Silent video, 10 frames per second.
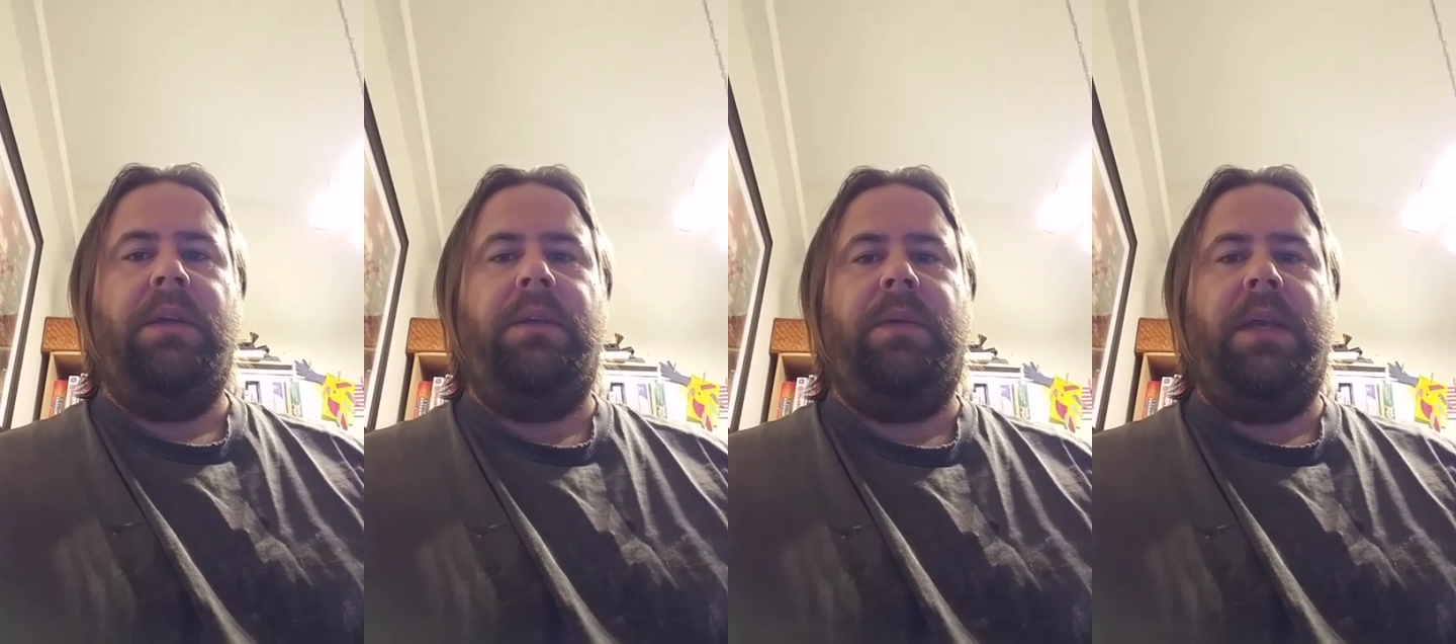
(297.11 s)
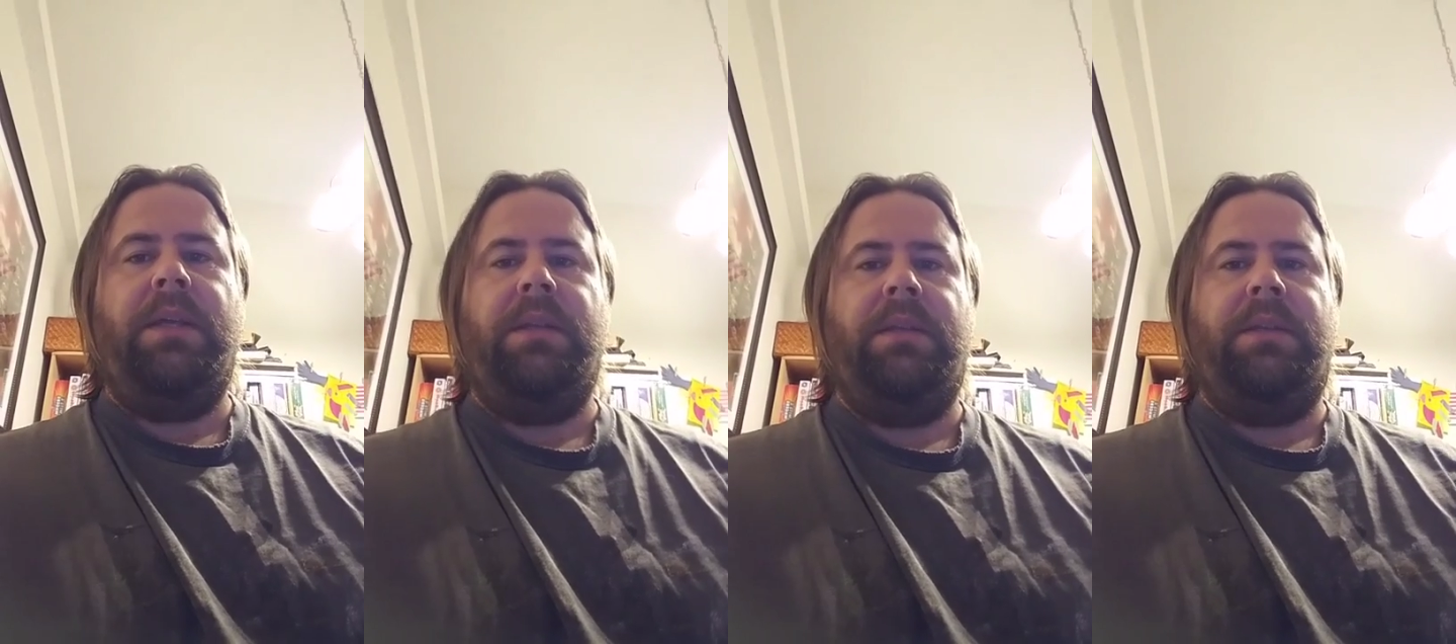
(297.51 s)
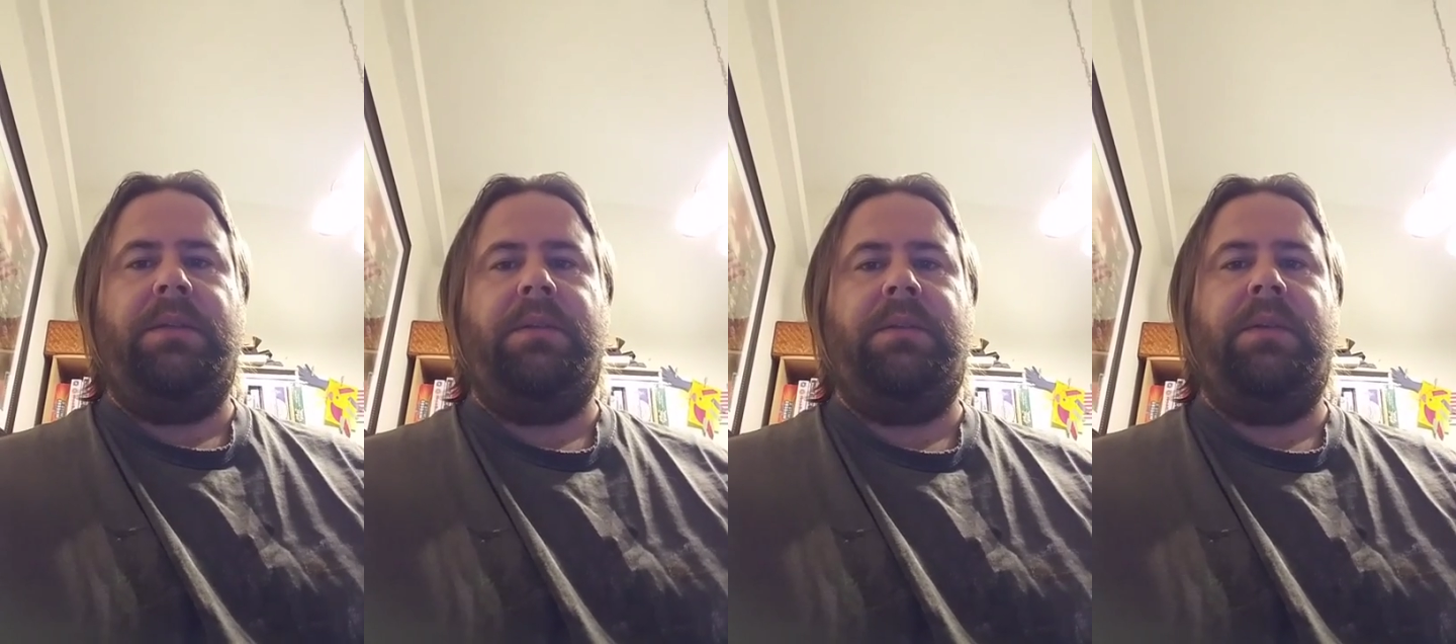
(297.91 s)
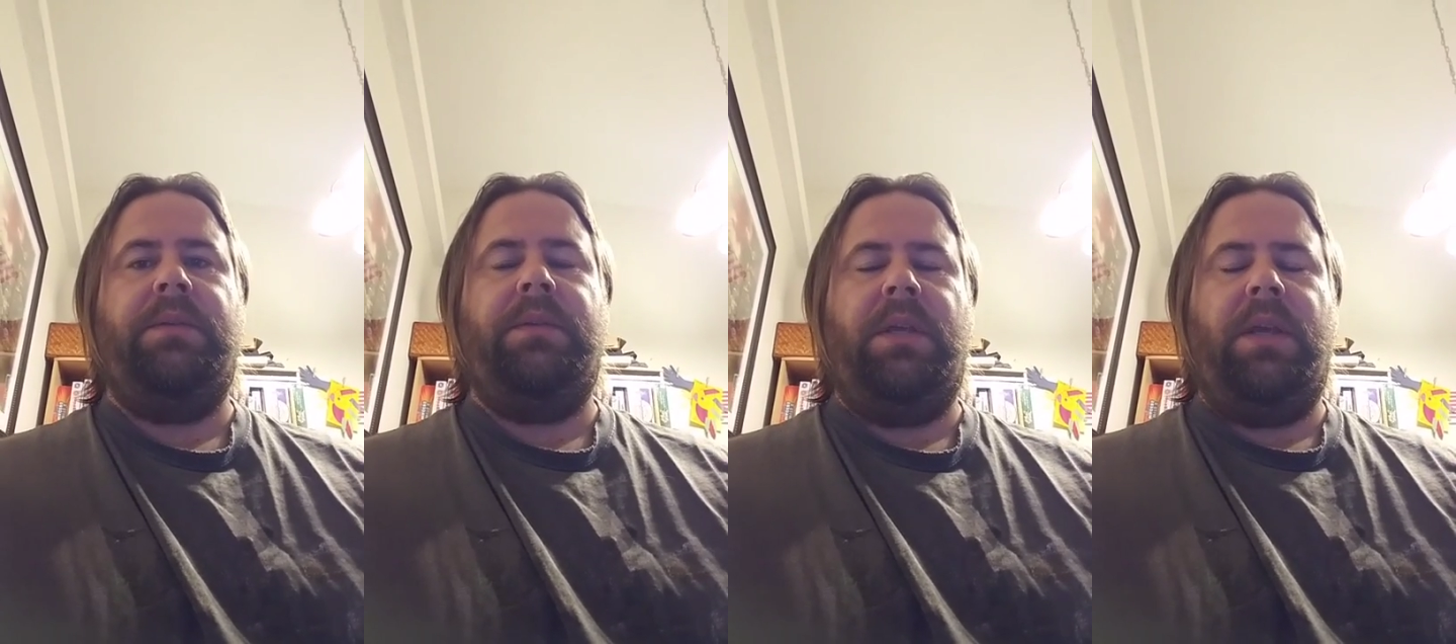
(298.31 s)
You can't
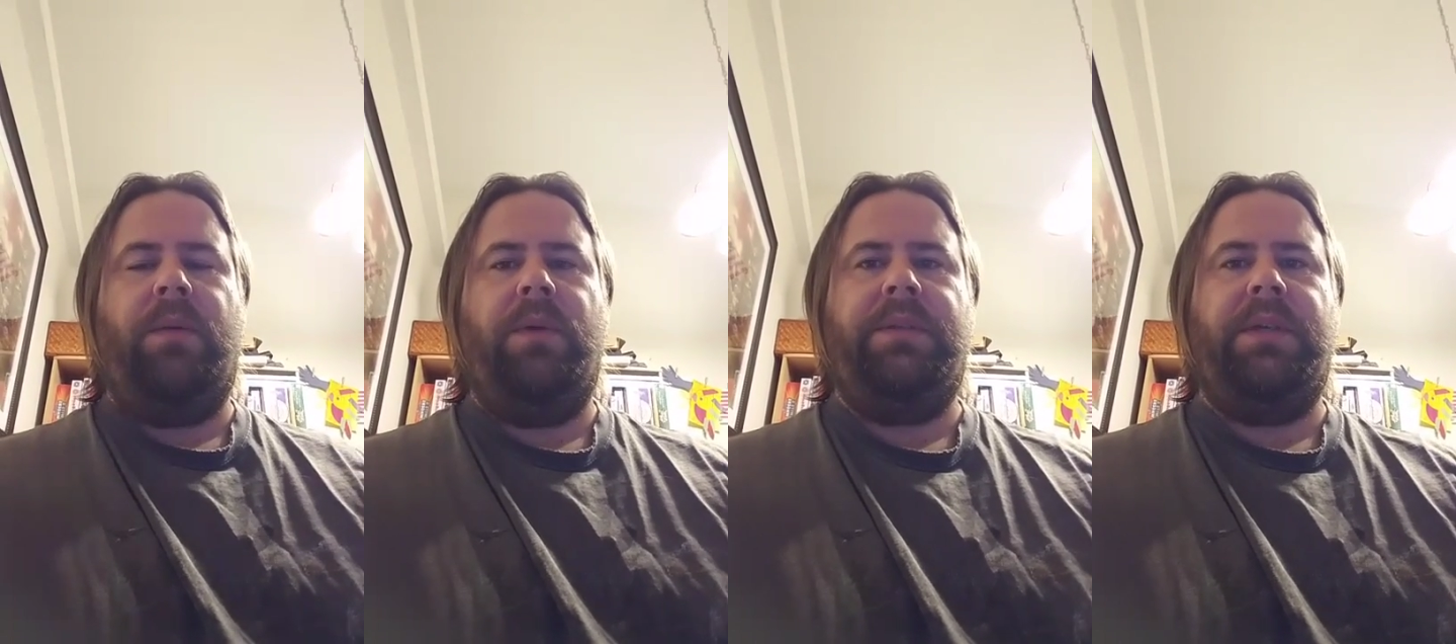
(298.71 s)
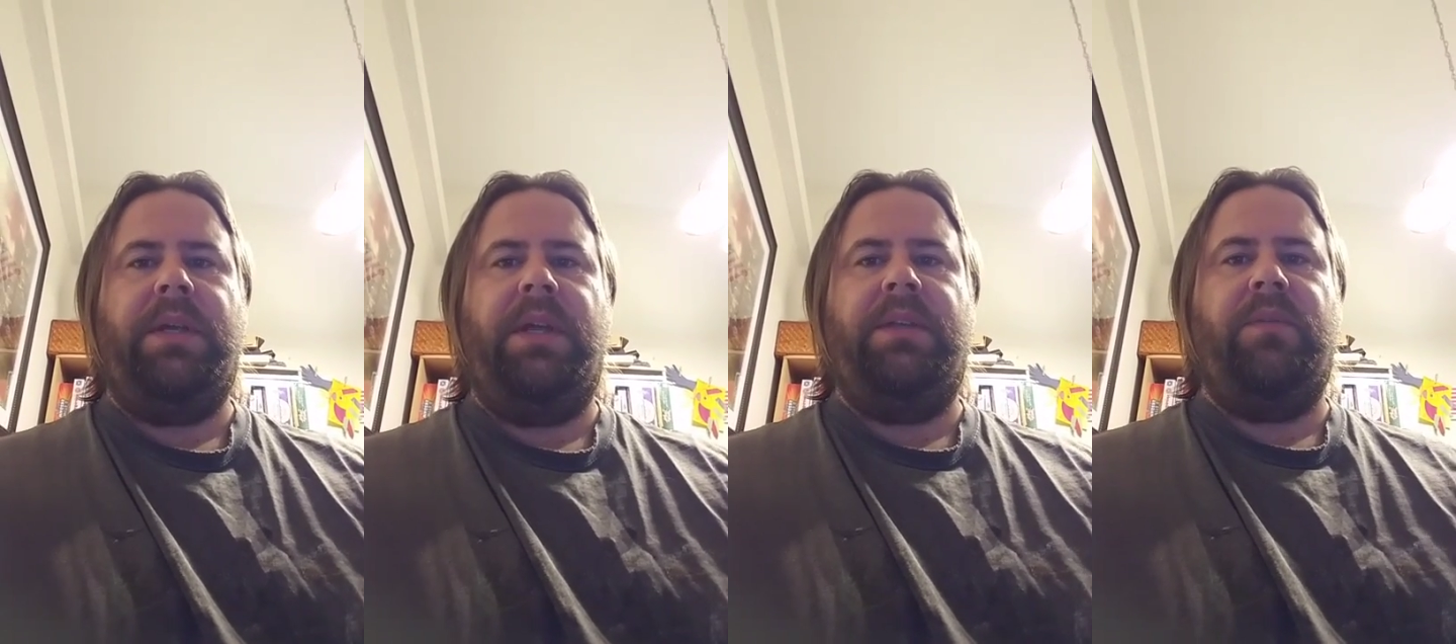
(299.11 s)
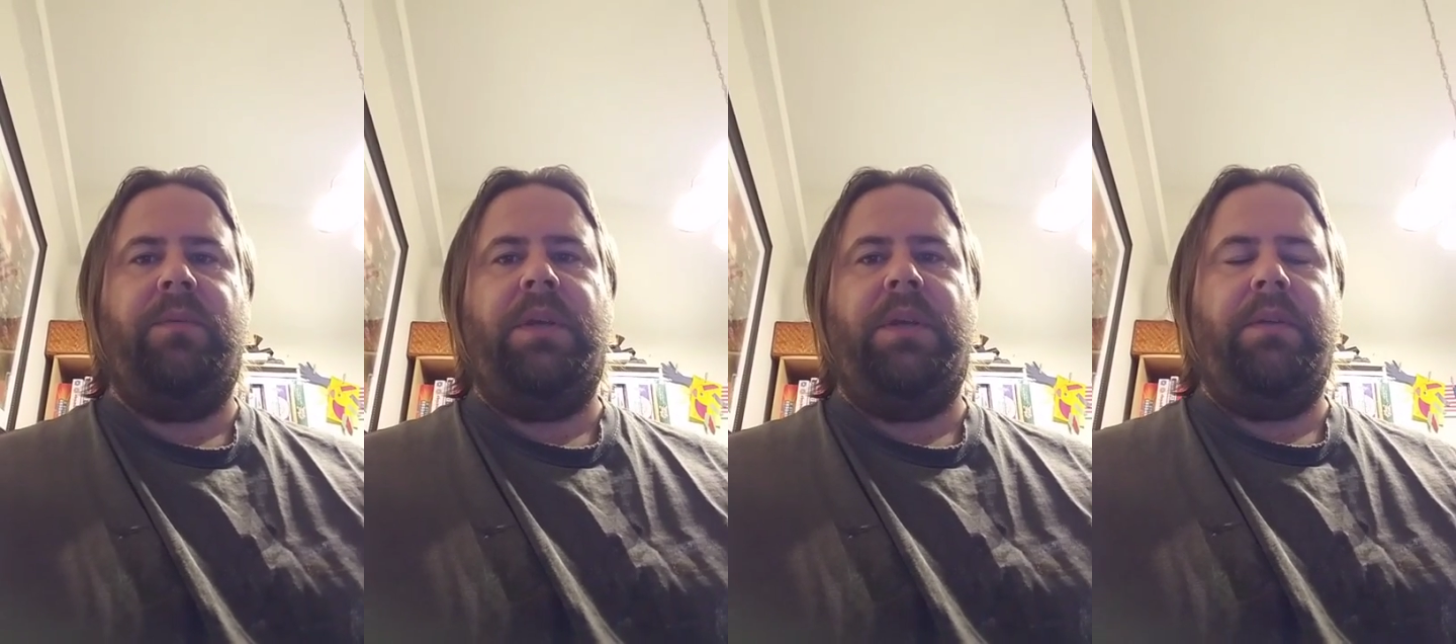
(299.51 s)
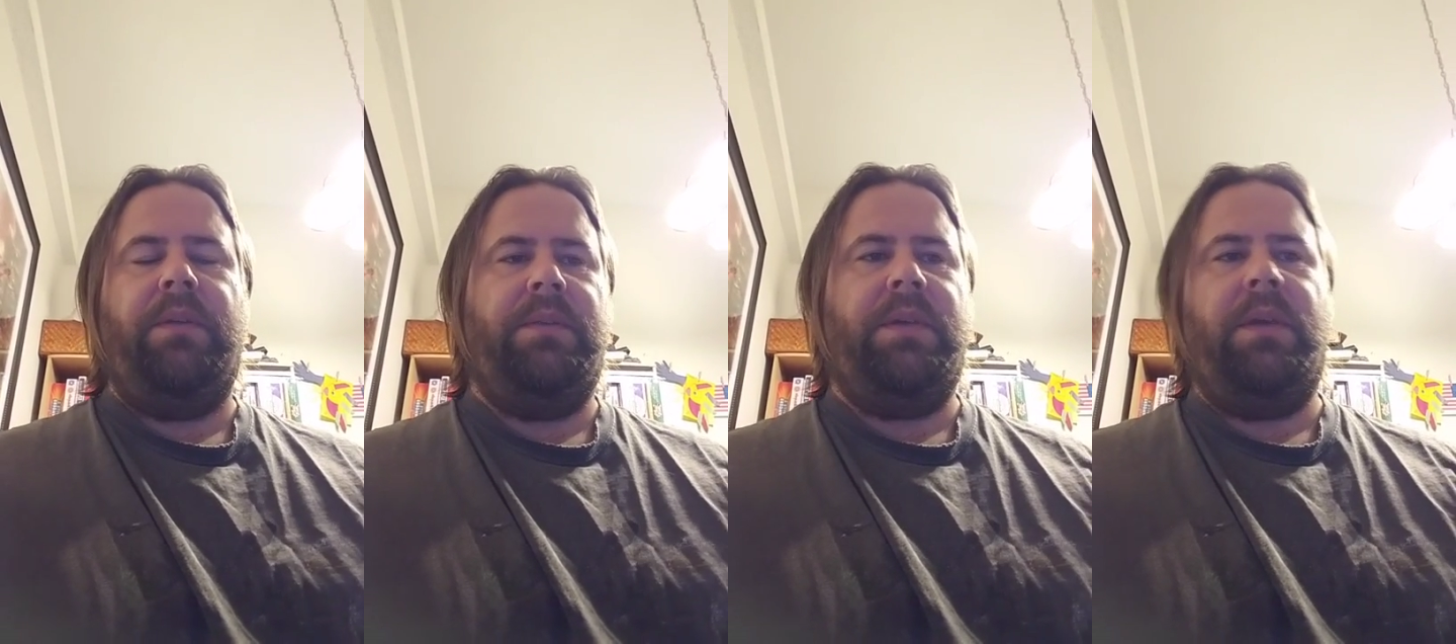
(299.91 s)
disassociate one science from another
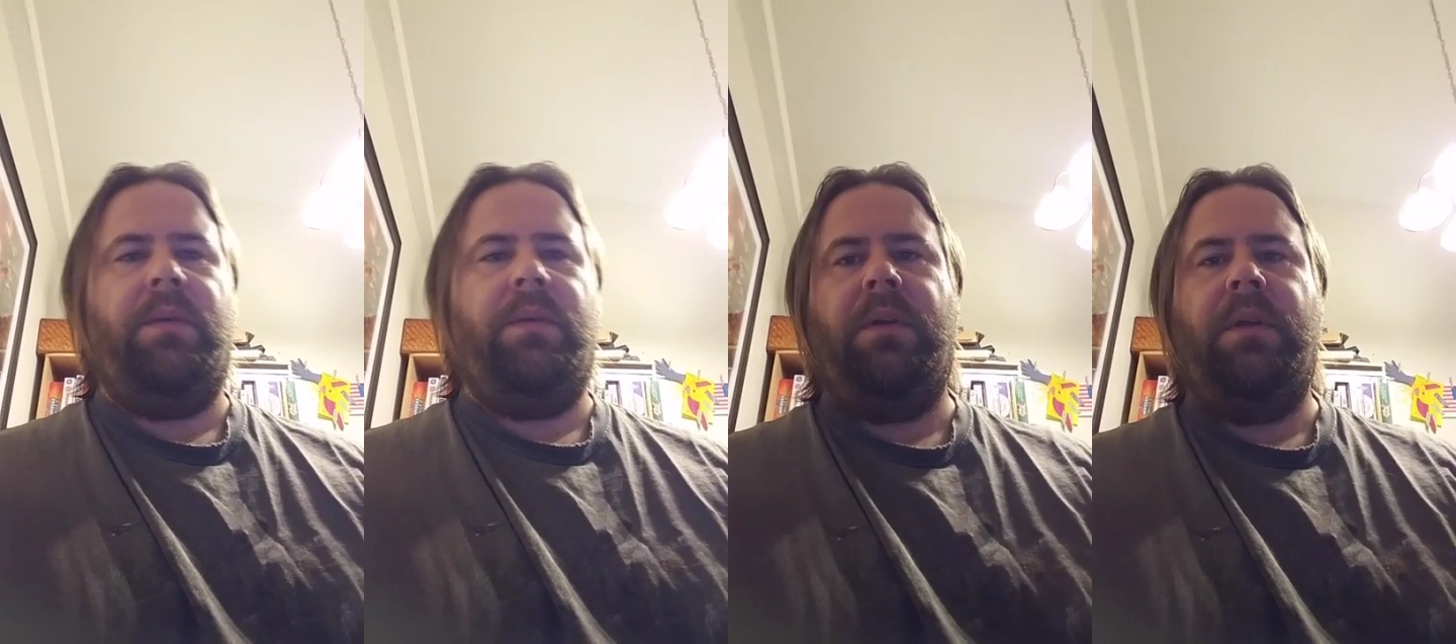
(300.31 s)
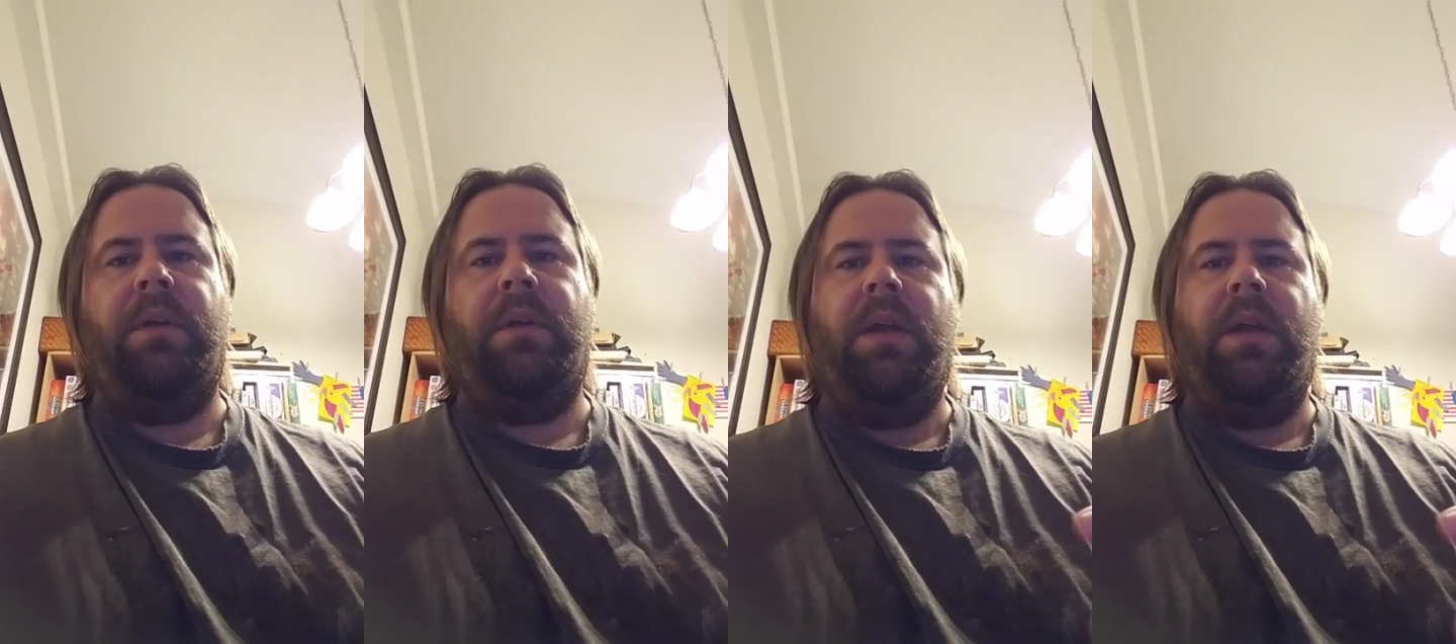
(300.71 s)
and say, well,